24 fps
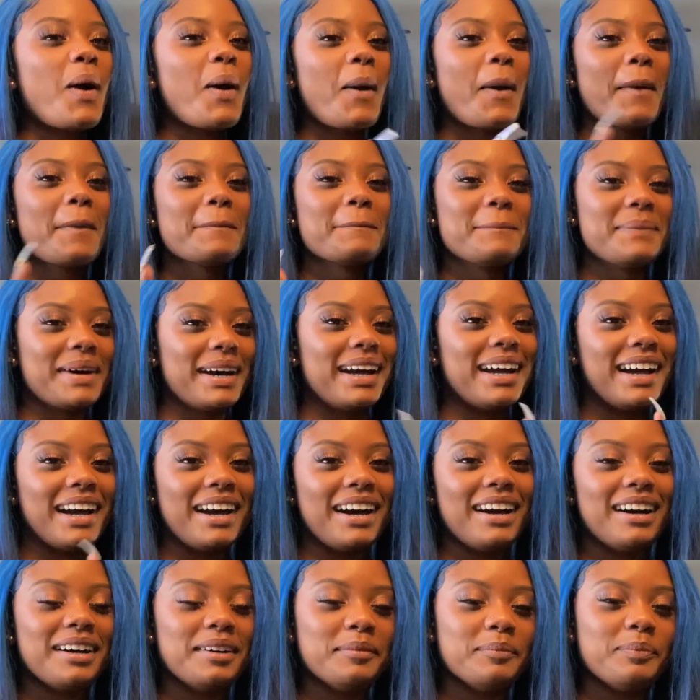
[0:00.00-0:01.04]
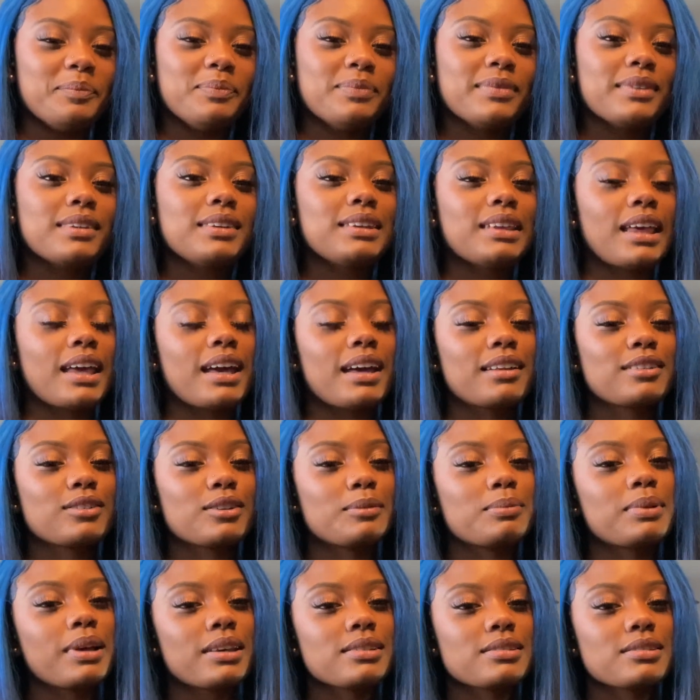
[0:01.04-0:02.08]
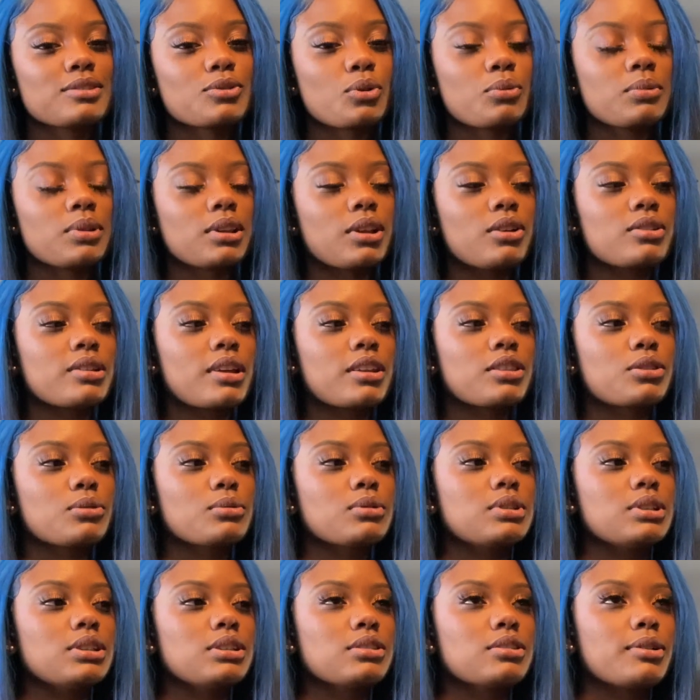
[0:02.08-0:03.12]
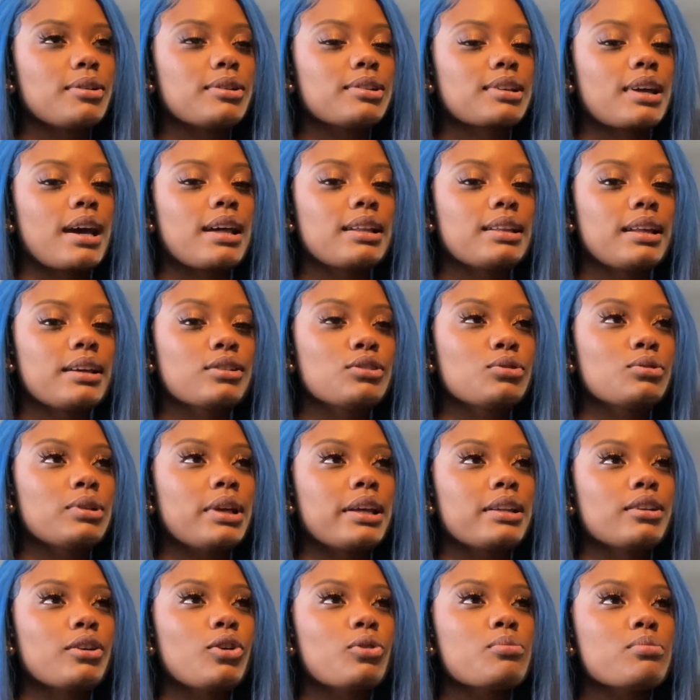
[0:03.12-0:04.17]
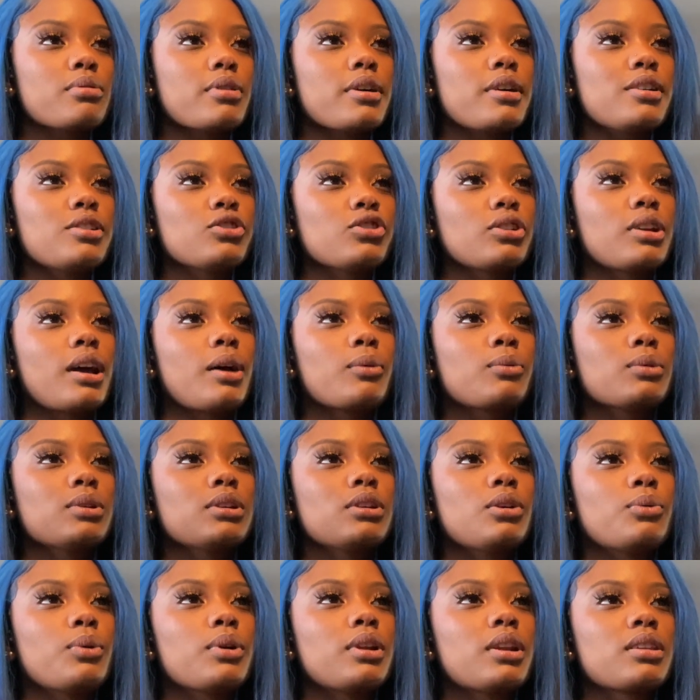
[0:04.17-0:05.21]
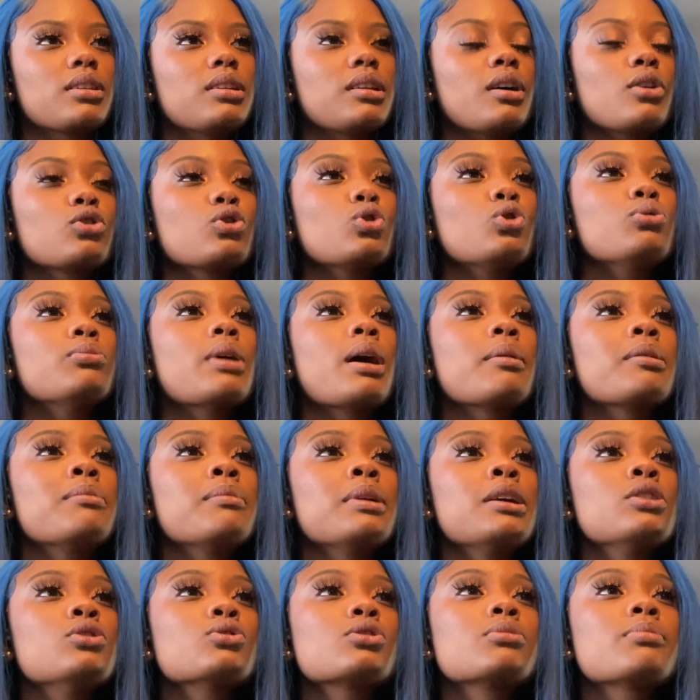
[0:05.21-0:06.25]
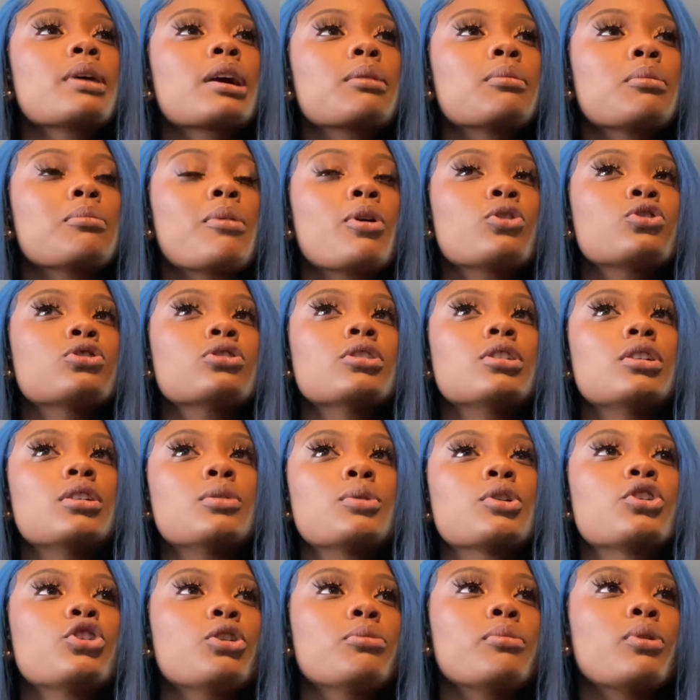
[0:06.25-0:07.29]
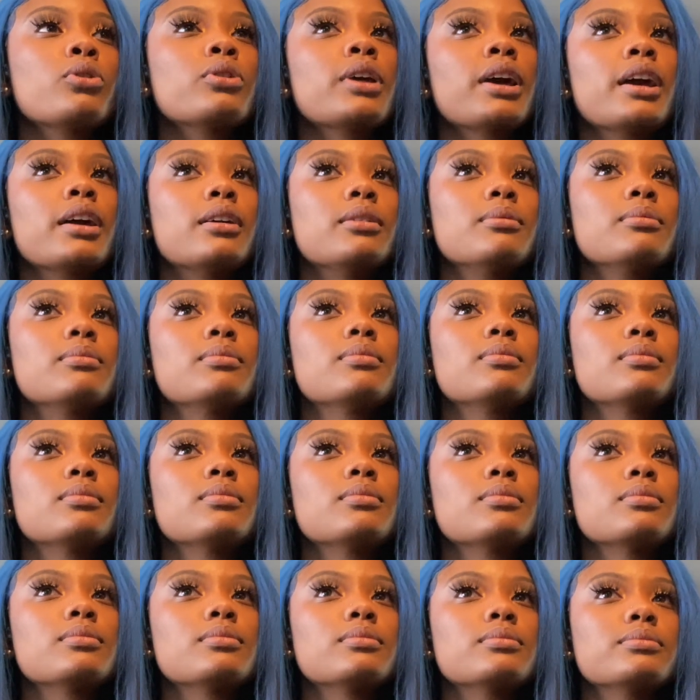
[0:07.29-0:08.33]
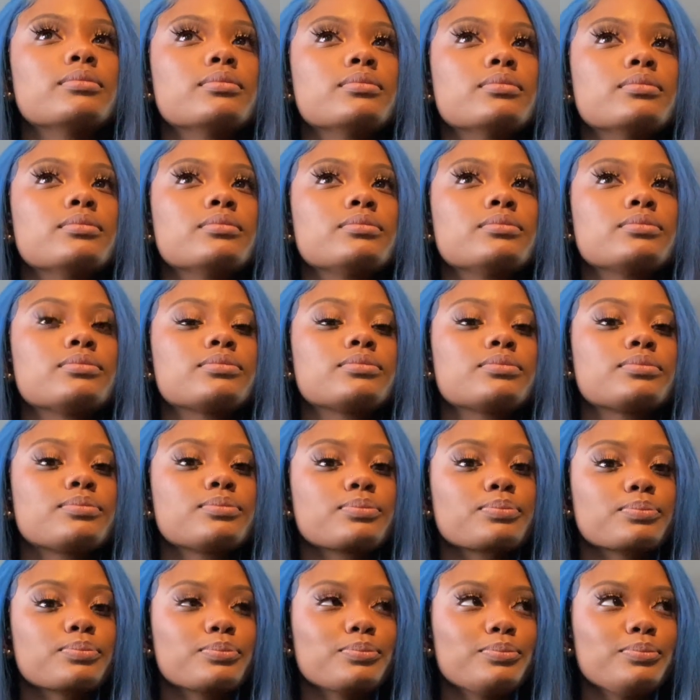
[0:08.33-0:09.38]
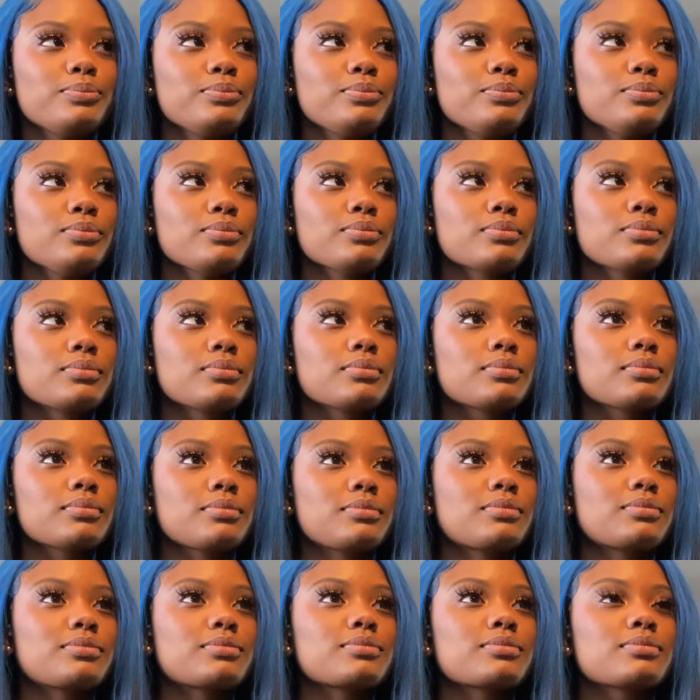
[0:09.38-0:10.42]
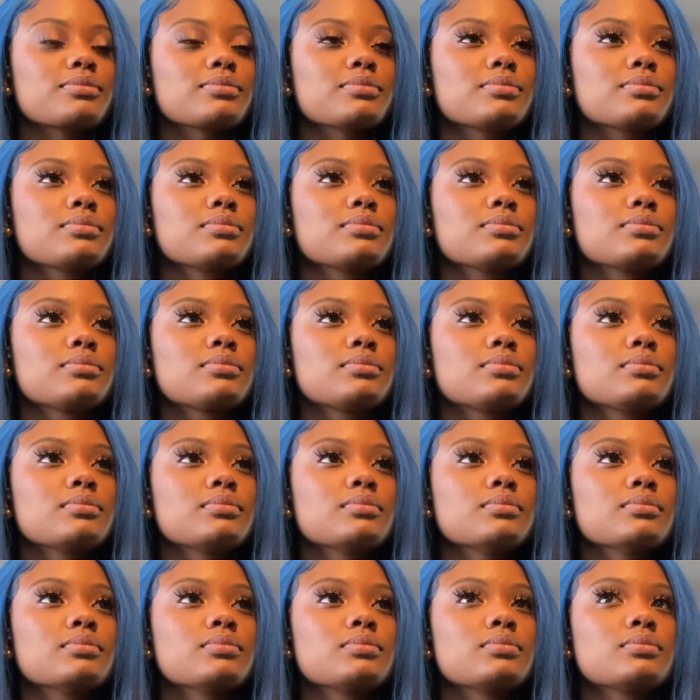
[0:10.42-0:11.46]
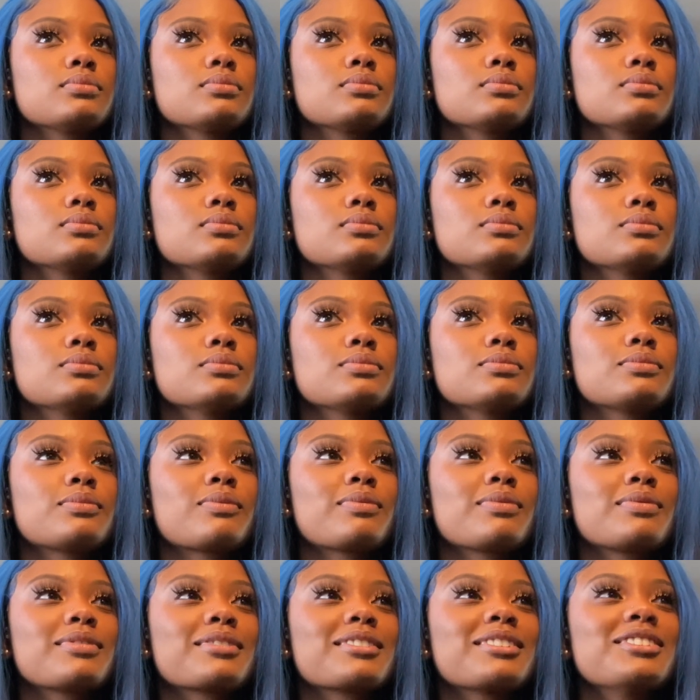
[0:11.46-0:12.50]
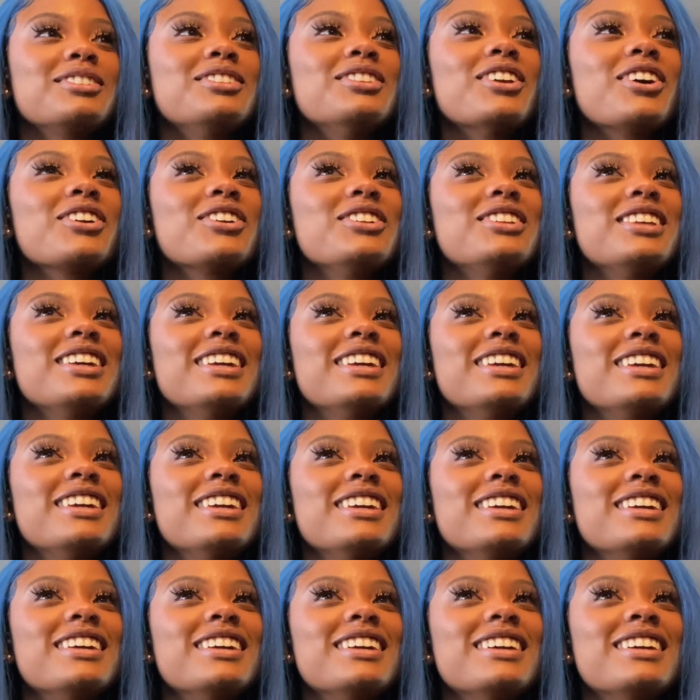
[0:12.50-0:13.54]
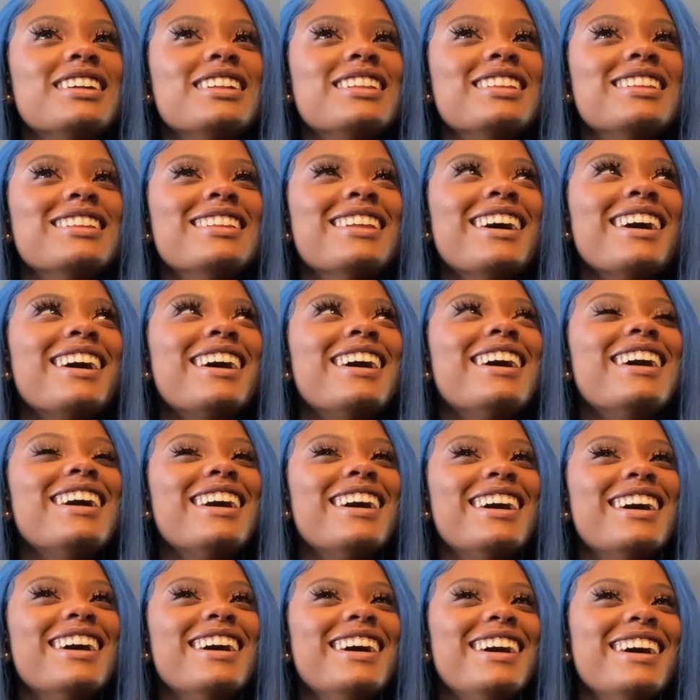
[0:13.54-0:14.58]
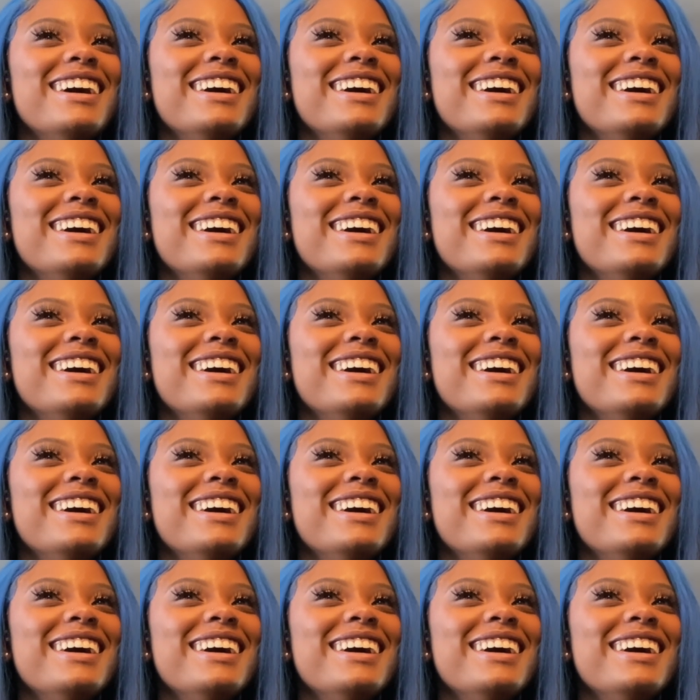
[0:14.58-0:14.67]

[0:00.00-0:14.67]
But yeah, so the place is normally closed at 3, so it's kind of like too late to go brunch, and I really don't want nothing else. Oh, mommy, you can make a mimosa with your Moët. Okay. With Moët. I bought a bottle of Hennessy. I bought a bottle of... No, you didn't. Nuh-uh.